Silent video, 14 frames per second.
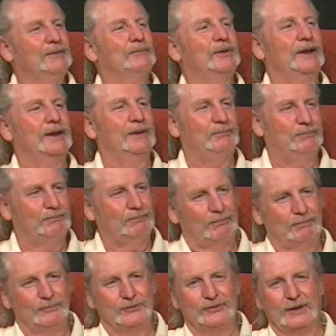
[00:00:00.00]
but it
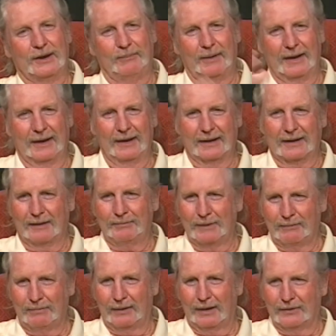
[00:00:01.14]
instead of buying a couple
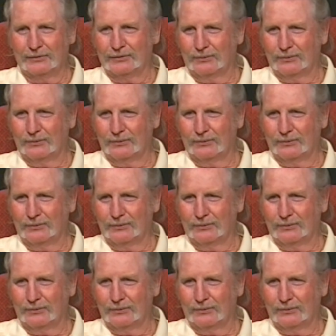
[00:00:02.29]
of bottles